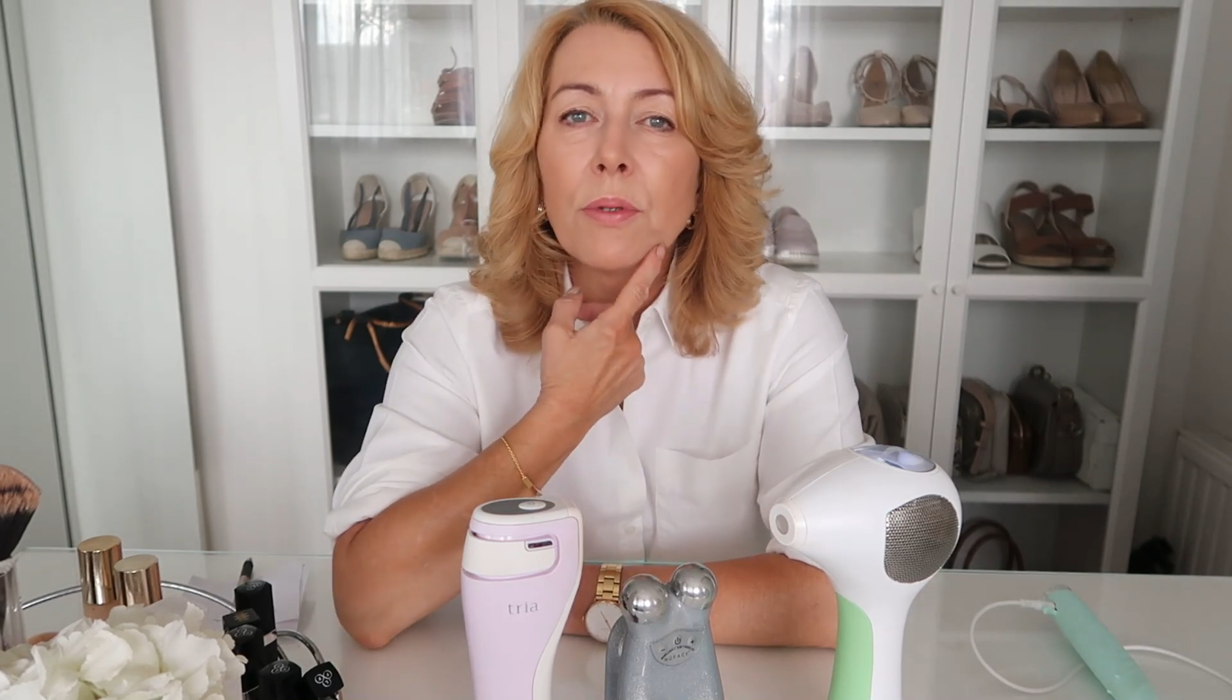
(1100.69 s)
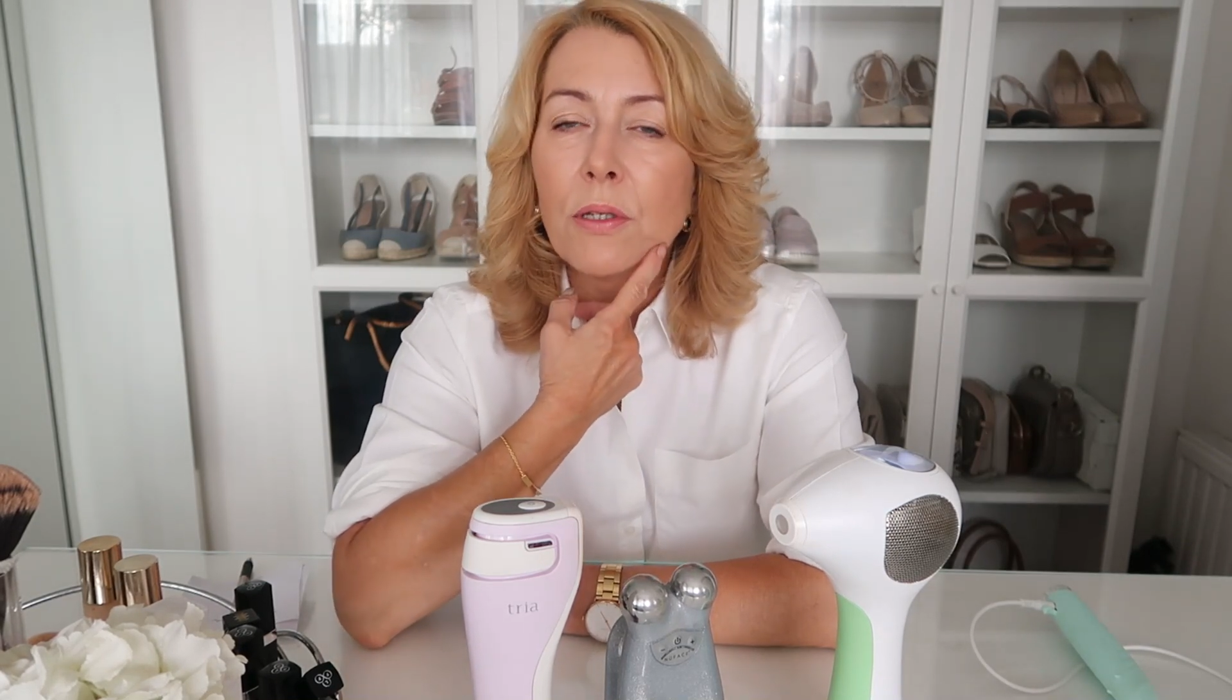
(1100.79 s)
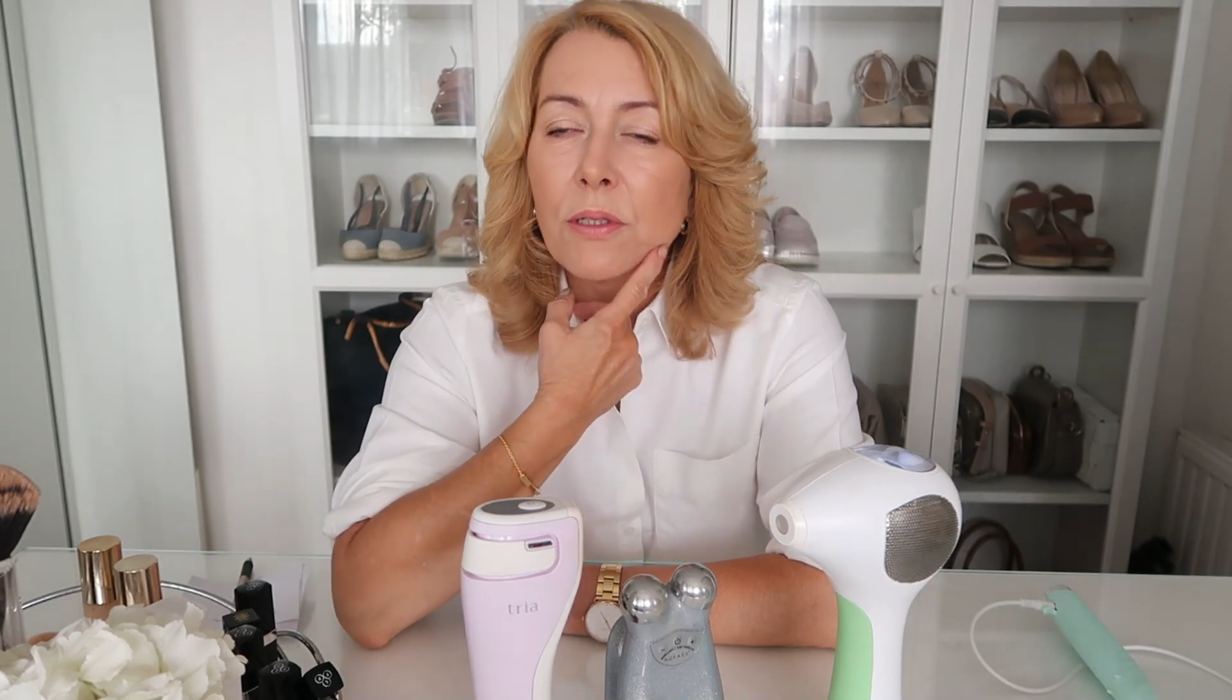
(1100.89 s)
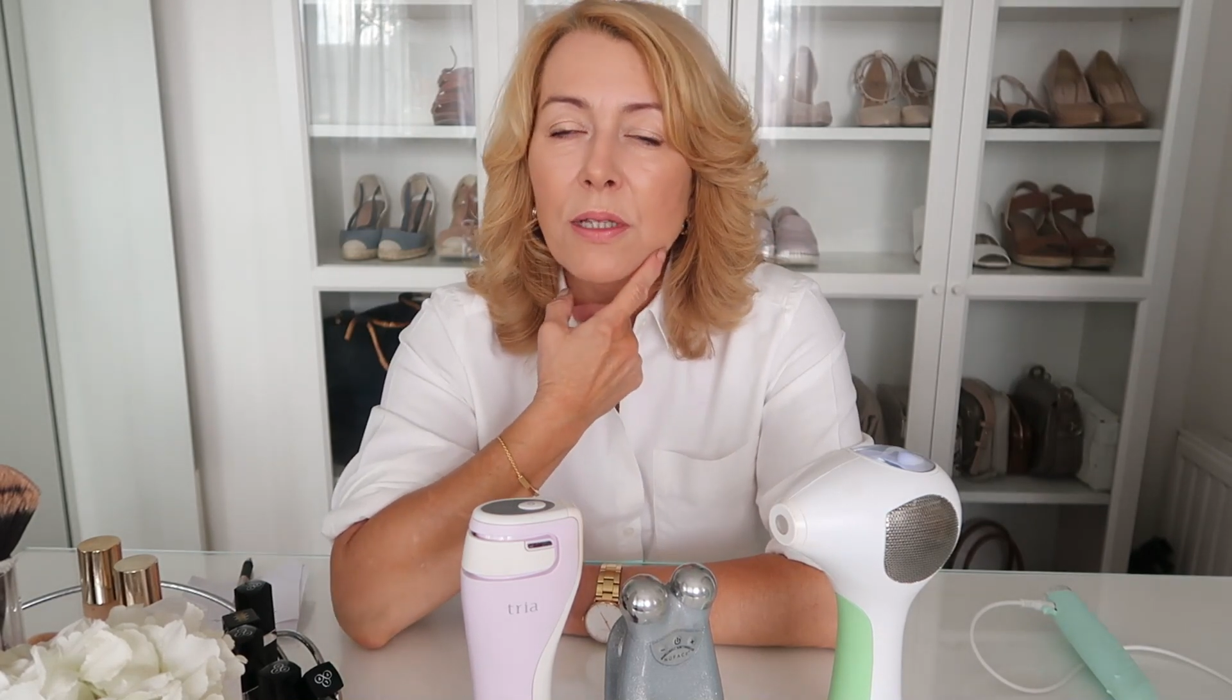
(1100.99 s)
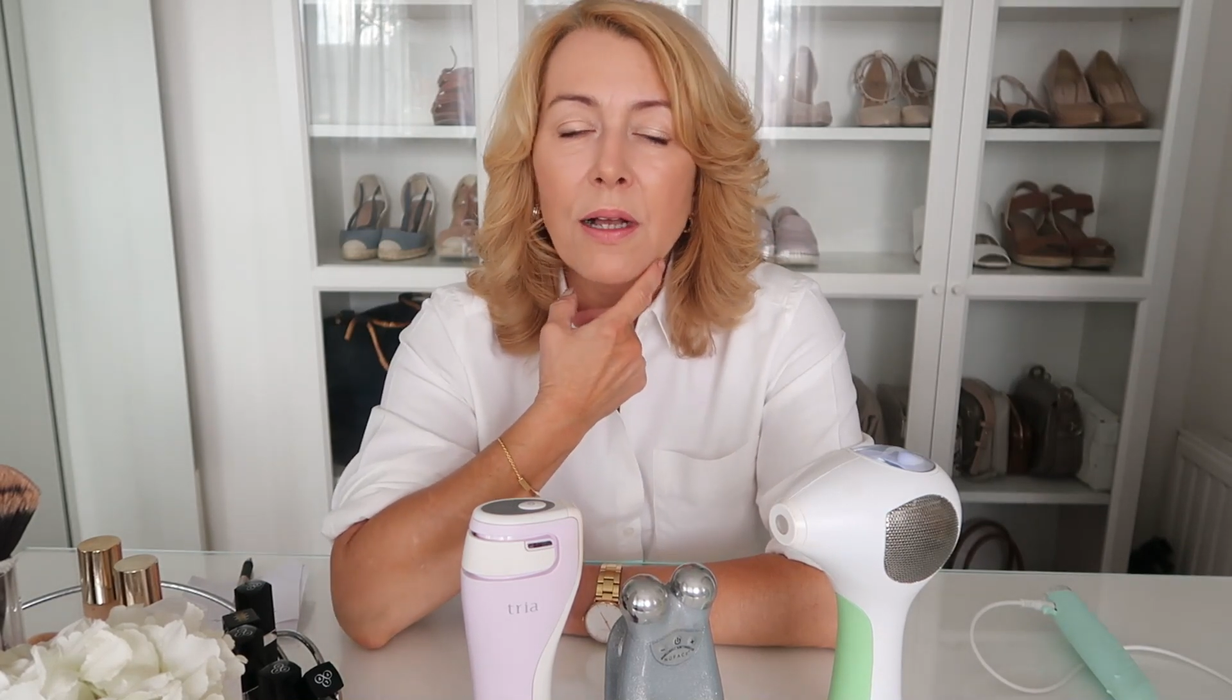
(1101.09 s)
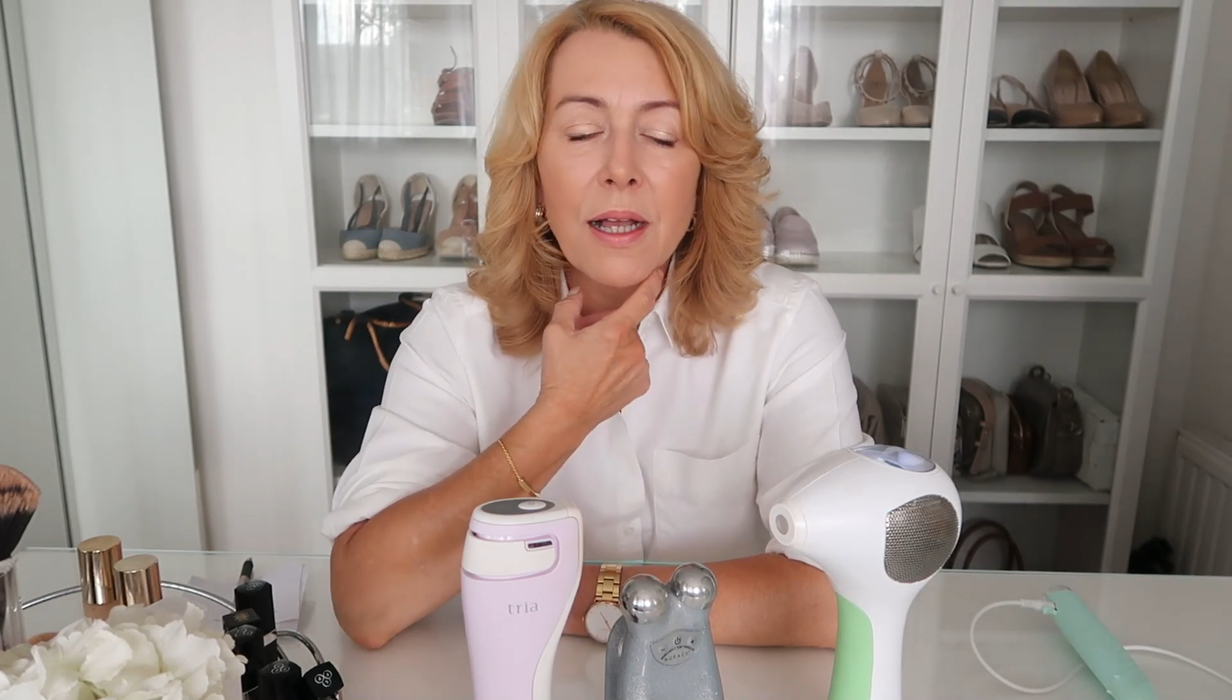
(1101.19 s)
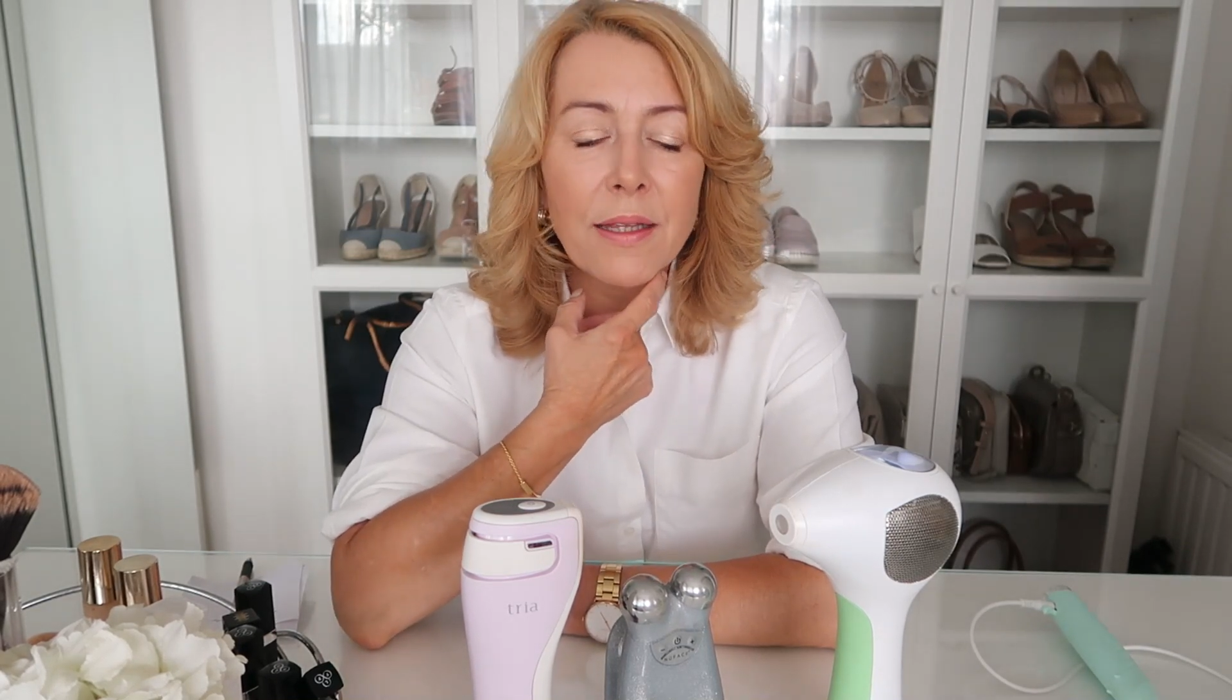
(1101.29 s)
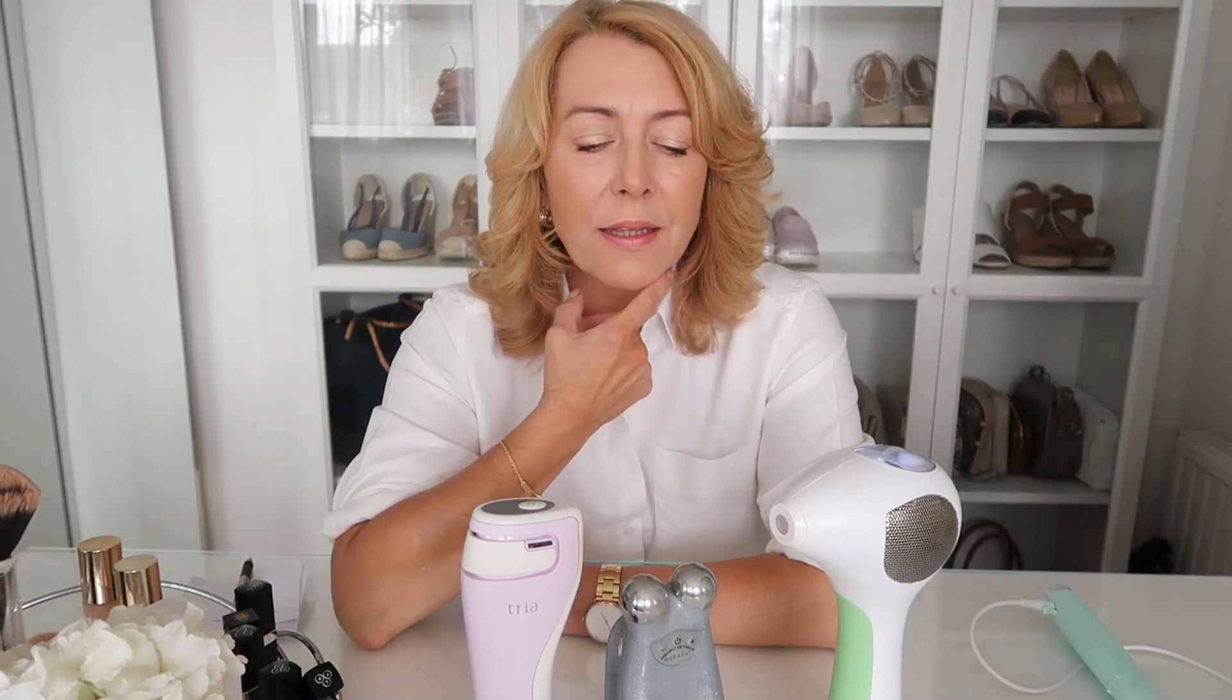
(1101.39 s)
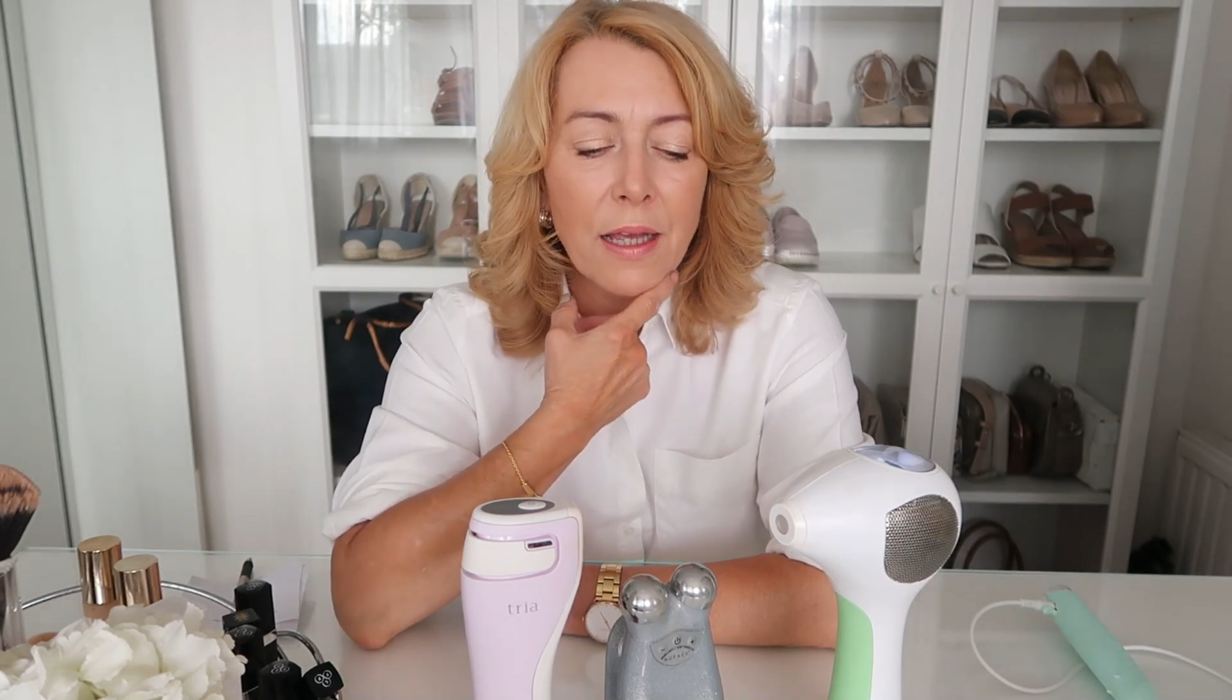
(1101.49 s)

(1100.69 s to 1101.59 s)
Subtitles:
because I had